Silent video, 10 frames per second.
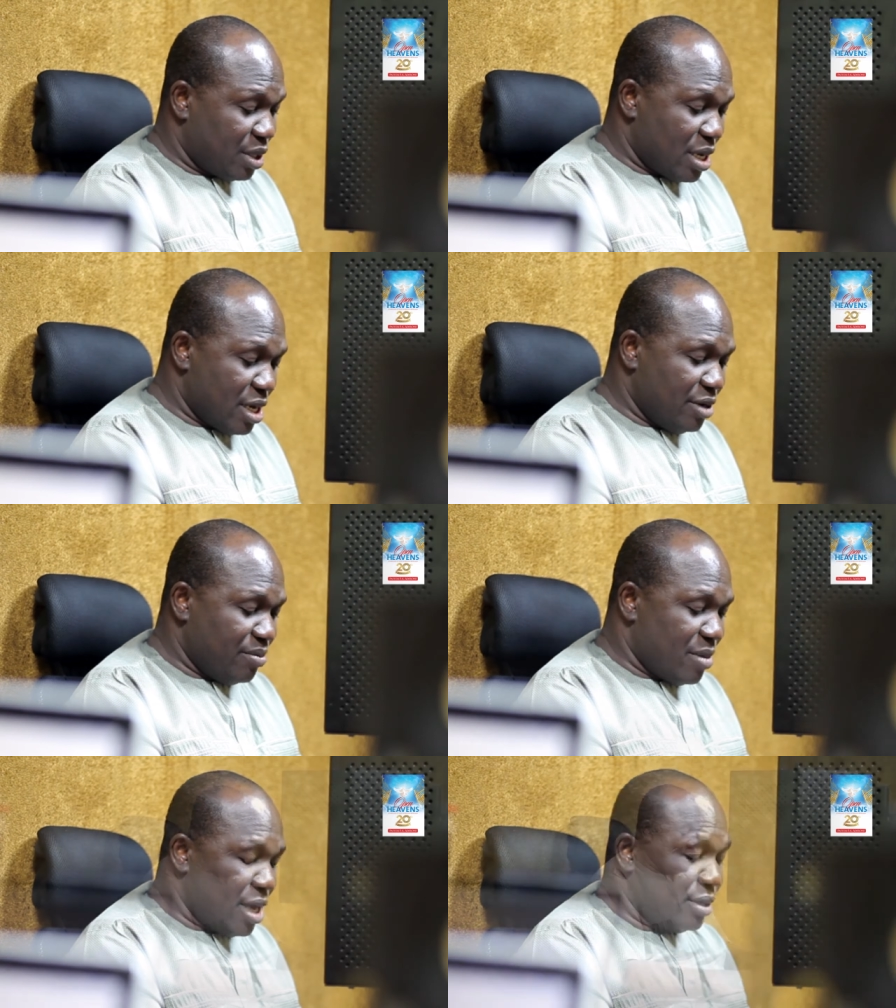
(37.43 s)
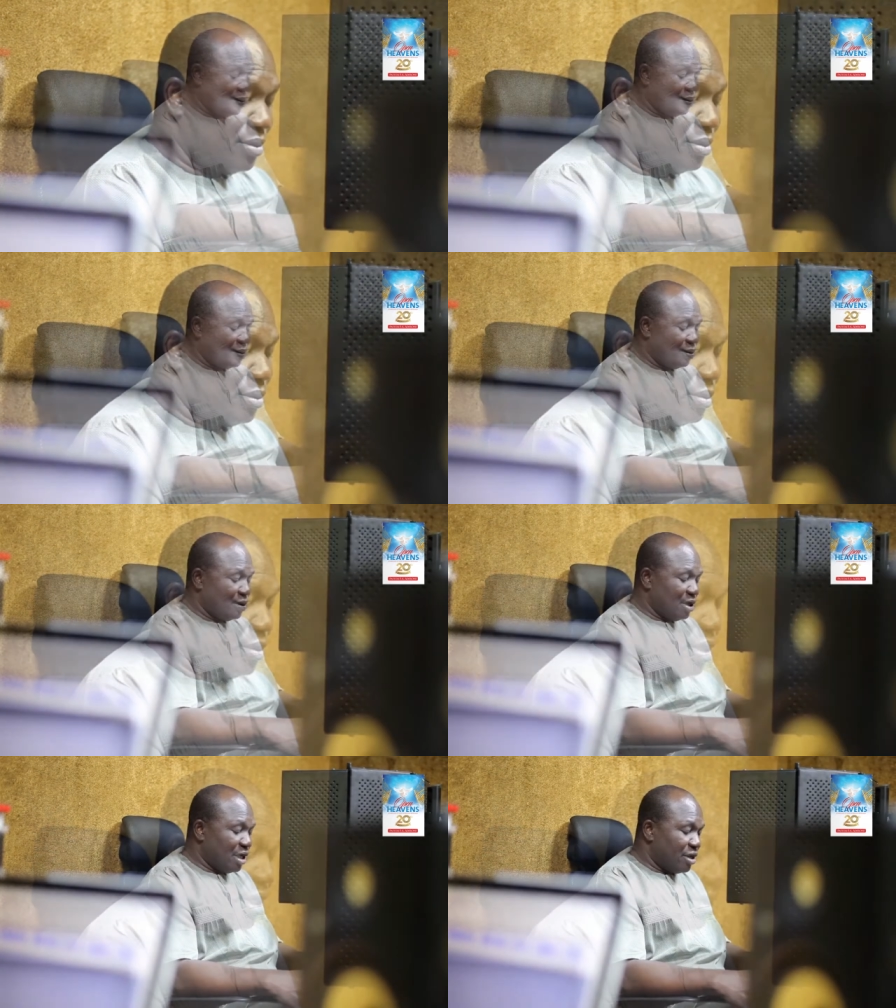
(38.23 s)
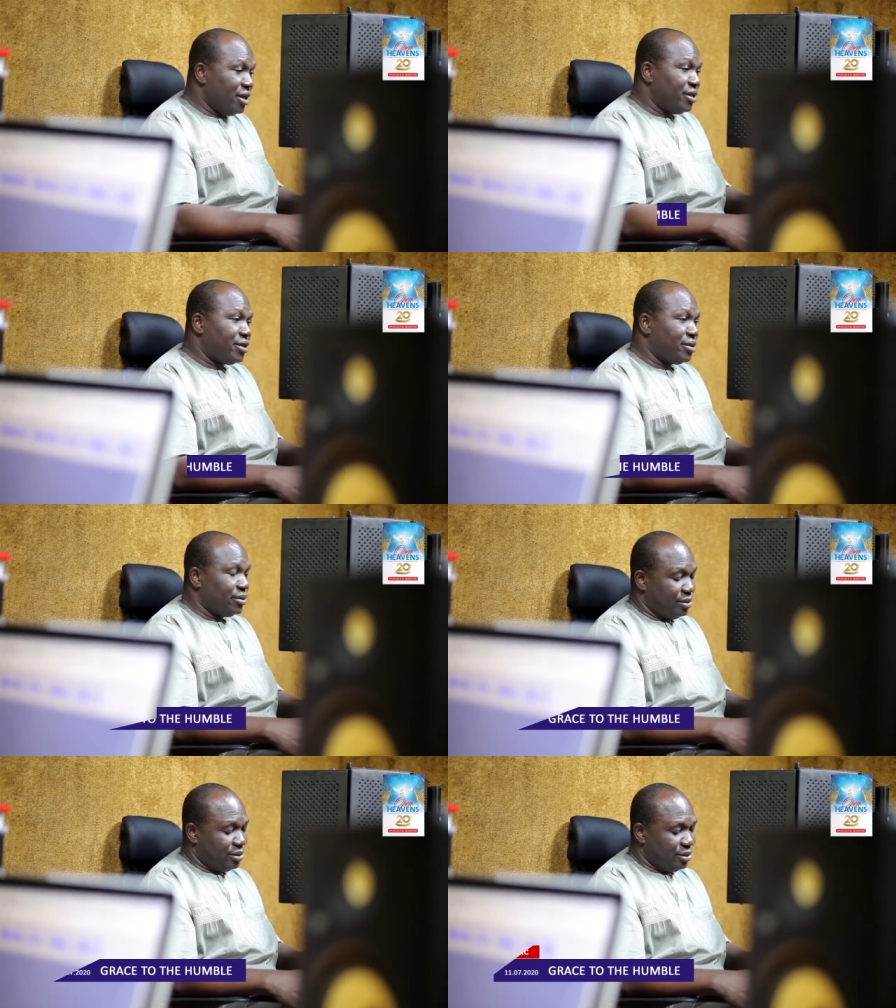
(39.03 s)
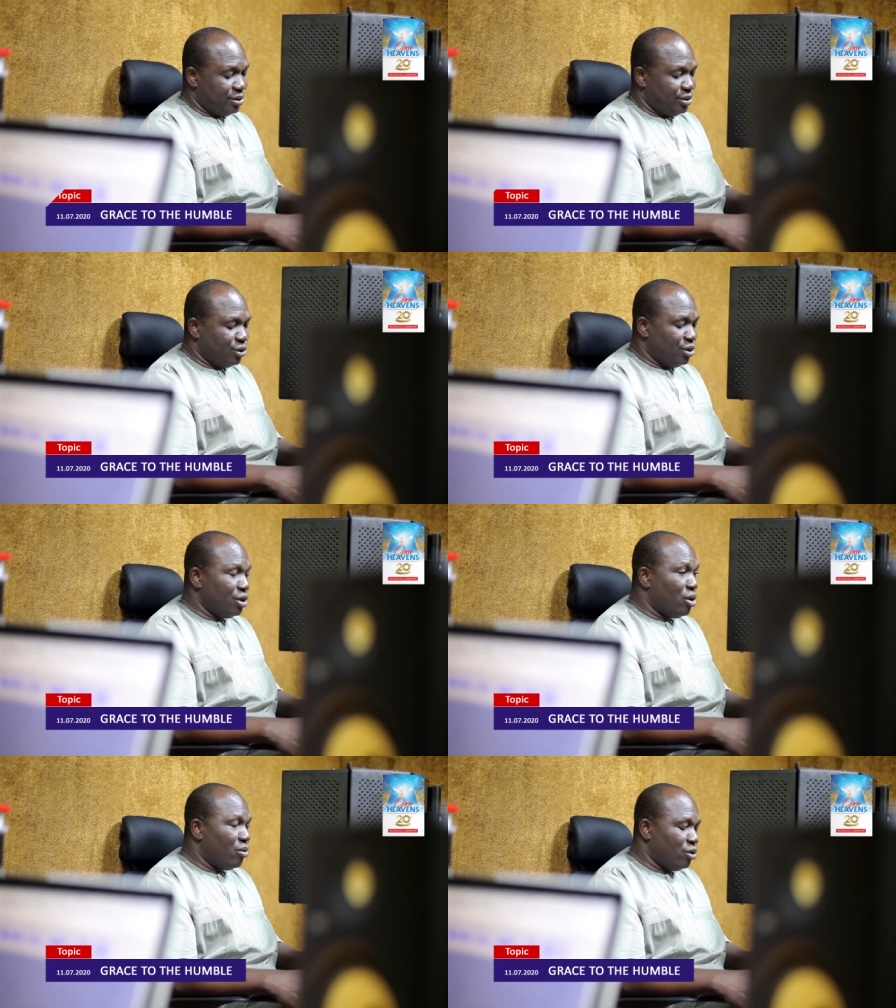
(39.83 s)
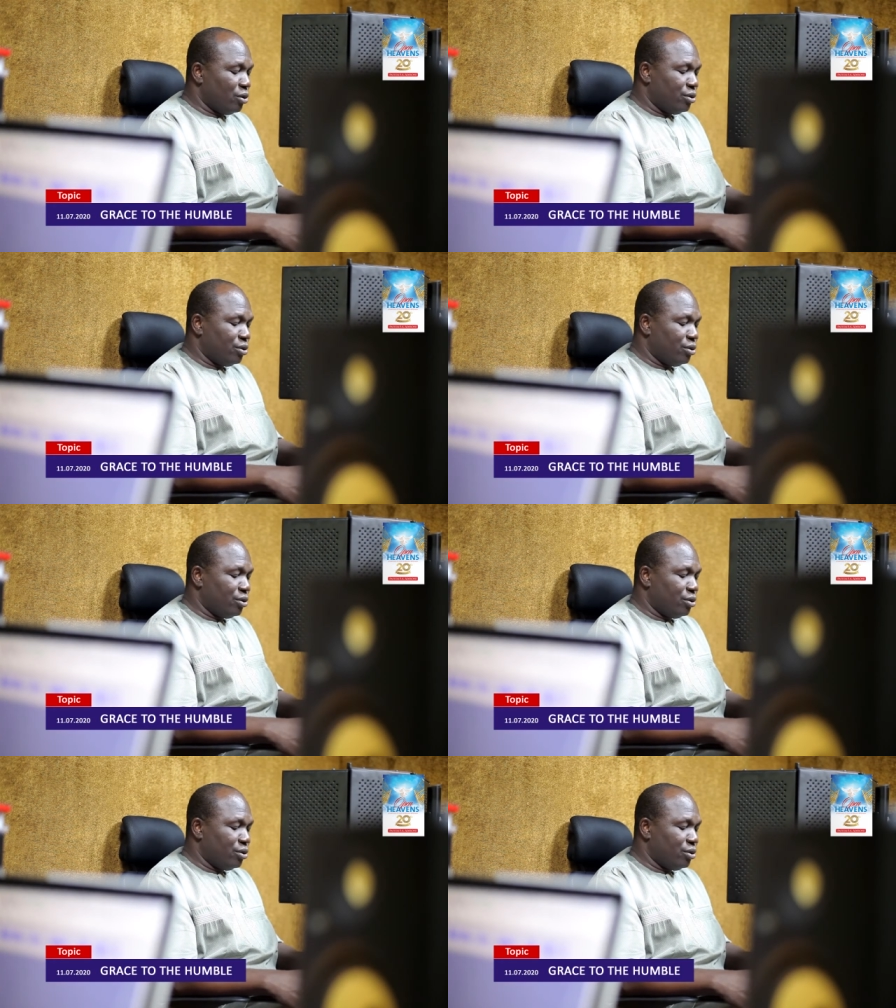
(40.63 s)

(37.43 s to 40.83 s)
Amen. Grace to the humble.